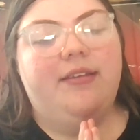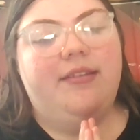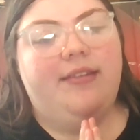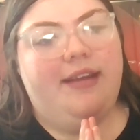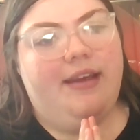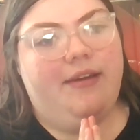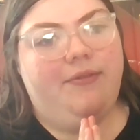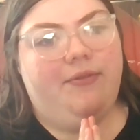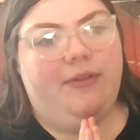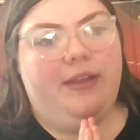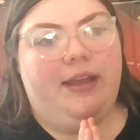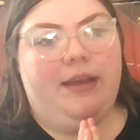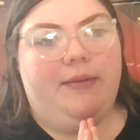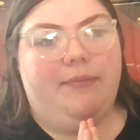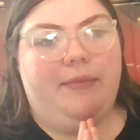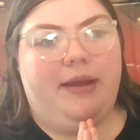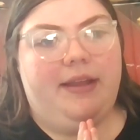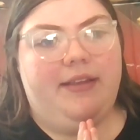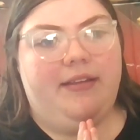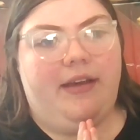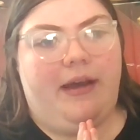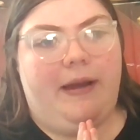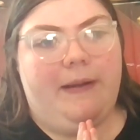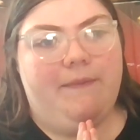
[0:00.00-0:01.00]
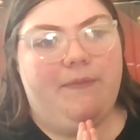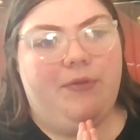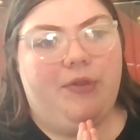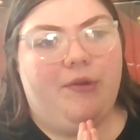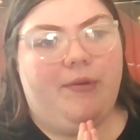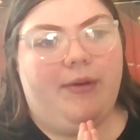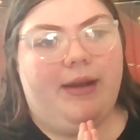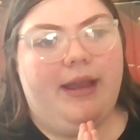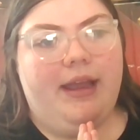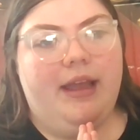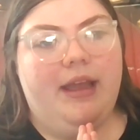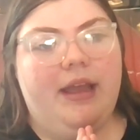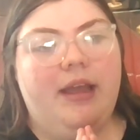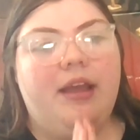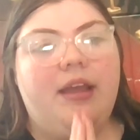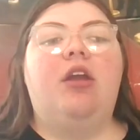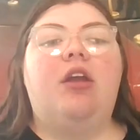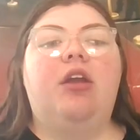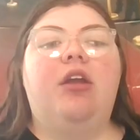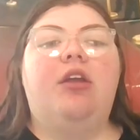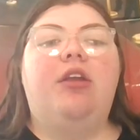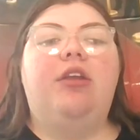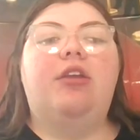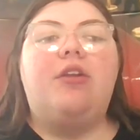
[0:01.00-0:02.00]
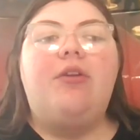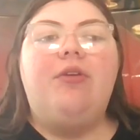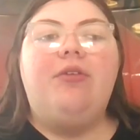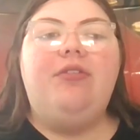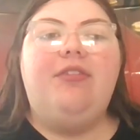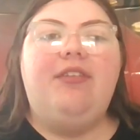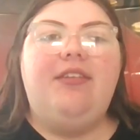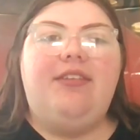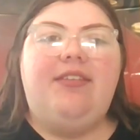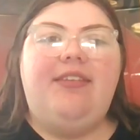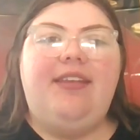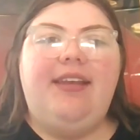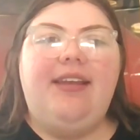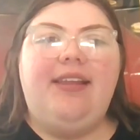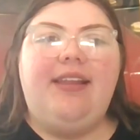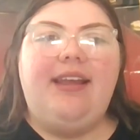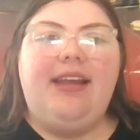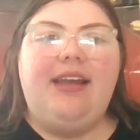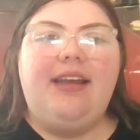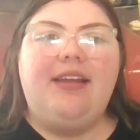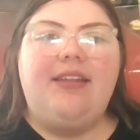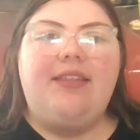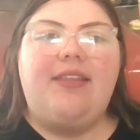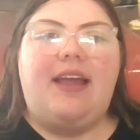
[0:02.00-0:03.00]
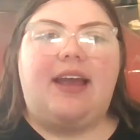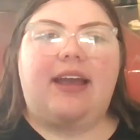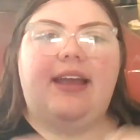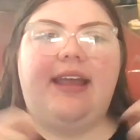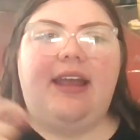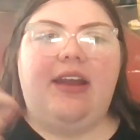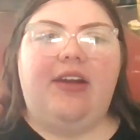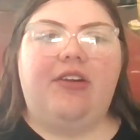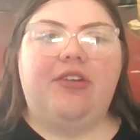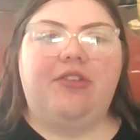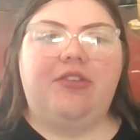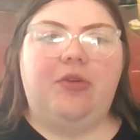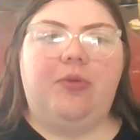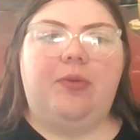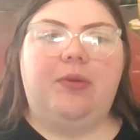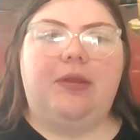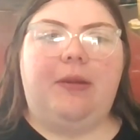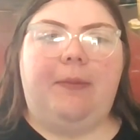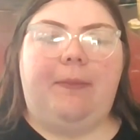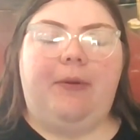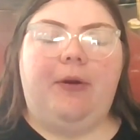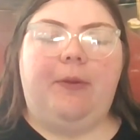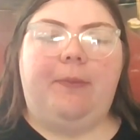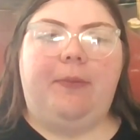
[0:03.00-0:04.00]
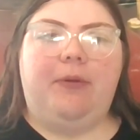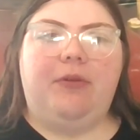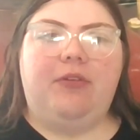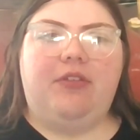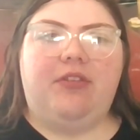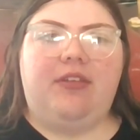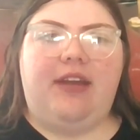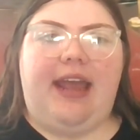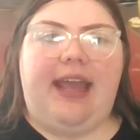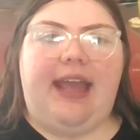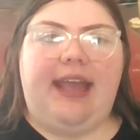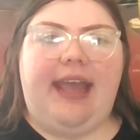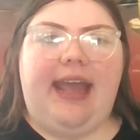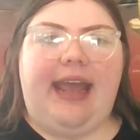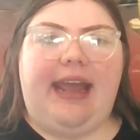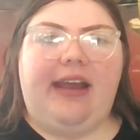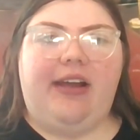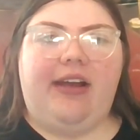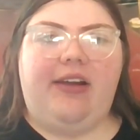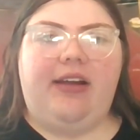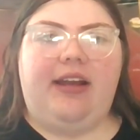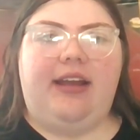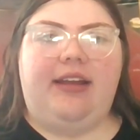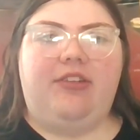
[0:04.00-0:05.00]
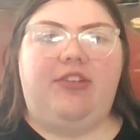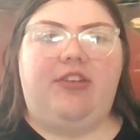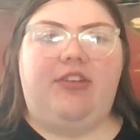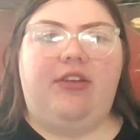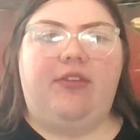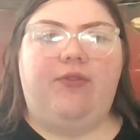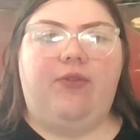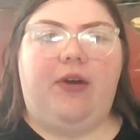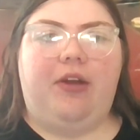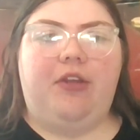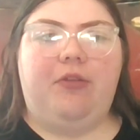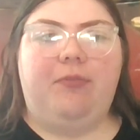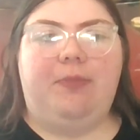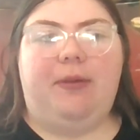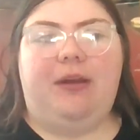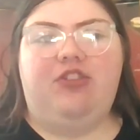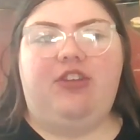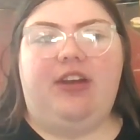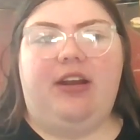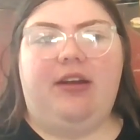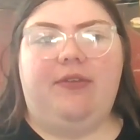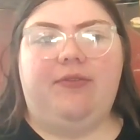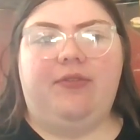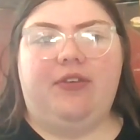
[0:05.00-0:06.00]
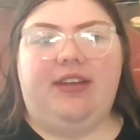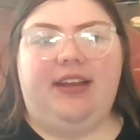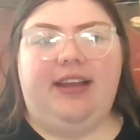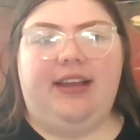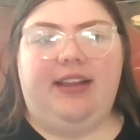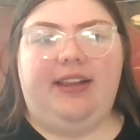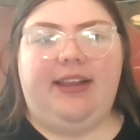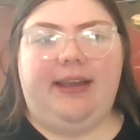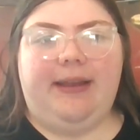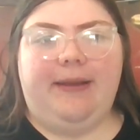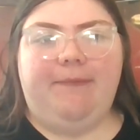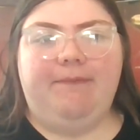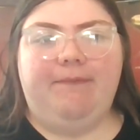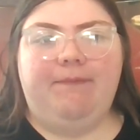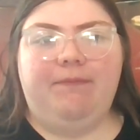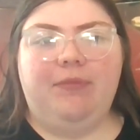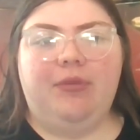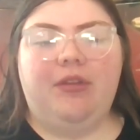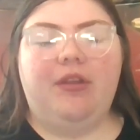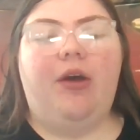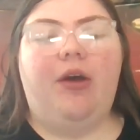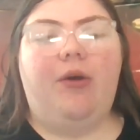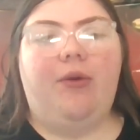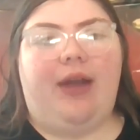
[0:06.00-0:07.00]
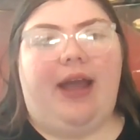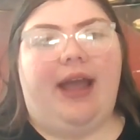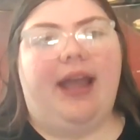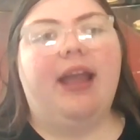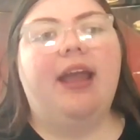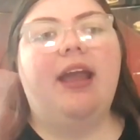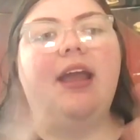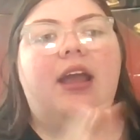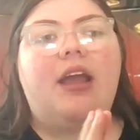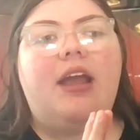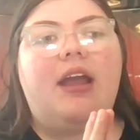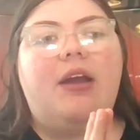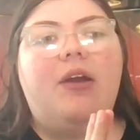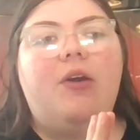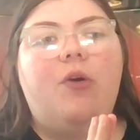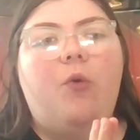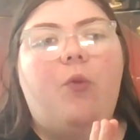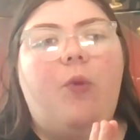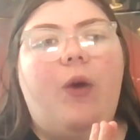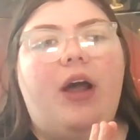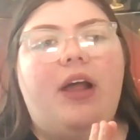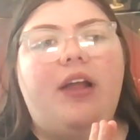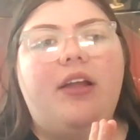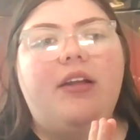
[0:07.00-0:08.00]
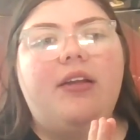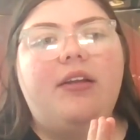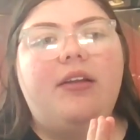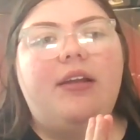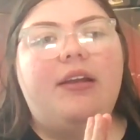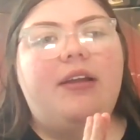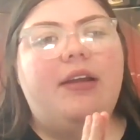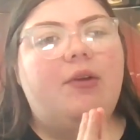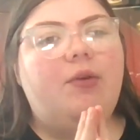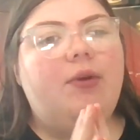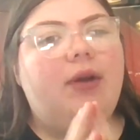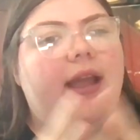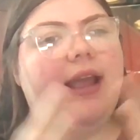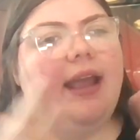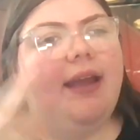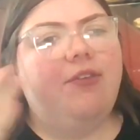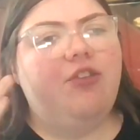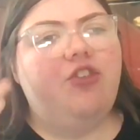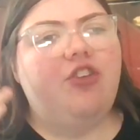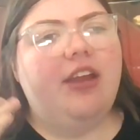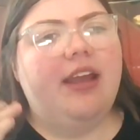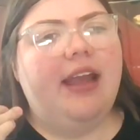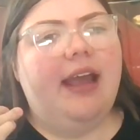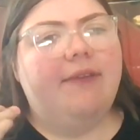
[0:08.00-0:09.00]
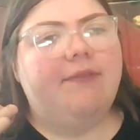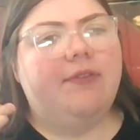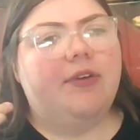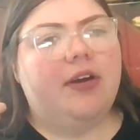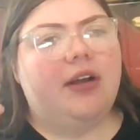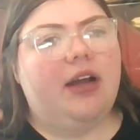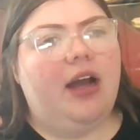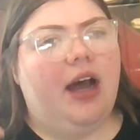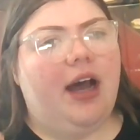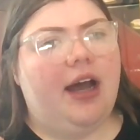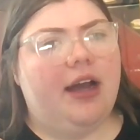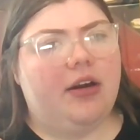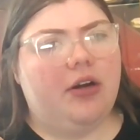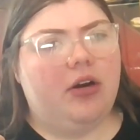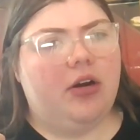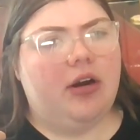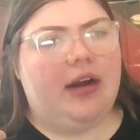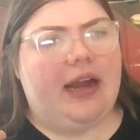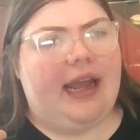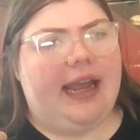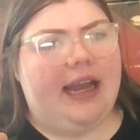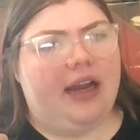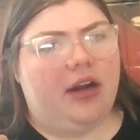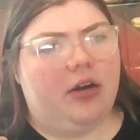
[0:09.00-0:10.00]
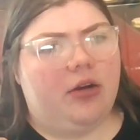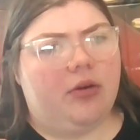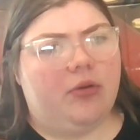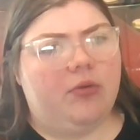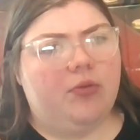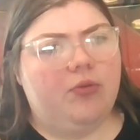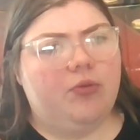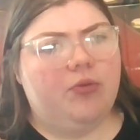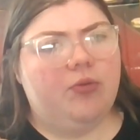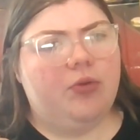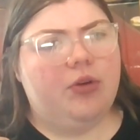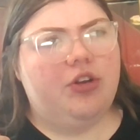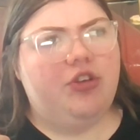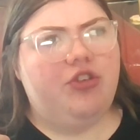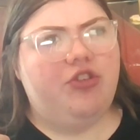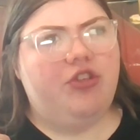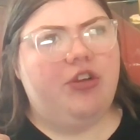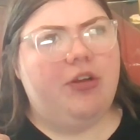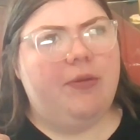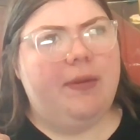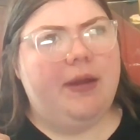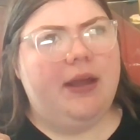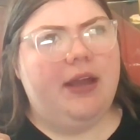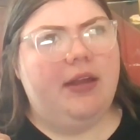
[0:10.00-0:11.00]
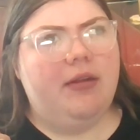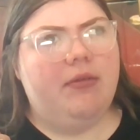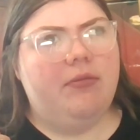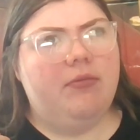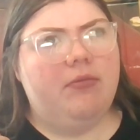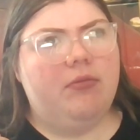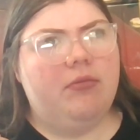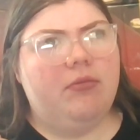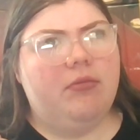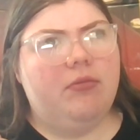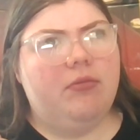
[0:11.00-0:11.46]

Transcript: and definitely in my top three. You know Cecilia, that character with the purple snake hair, and she's voiced by Jennifer Tilly? Okay. Well, if she ever cut her hair, would she be